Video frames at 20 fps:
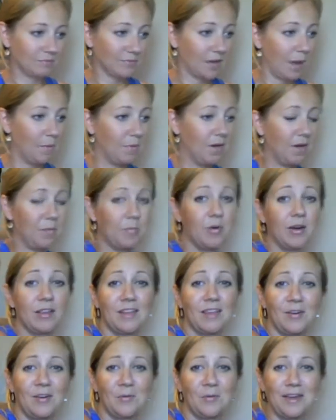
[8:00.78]
I'm going to point
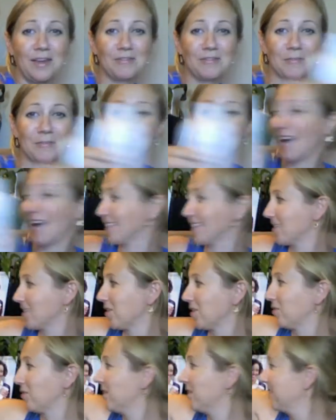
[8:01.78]
that away from my
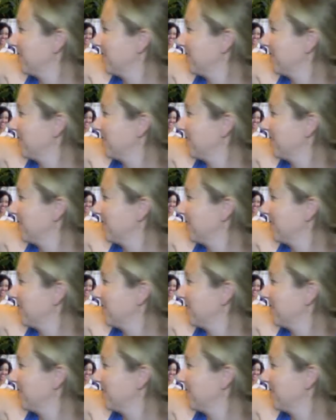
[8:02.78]
acetone.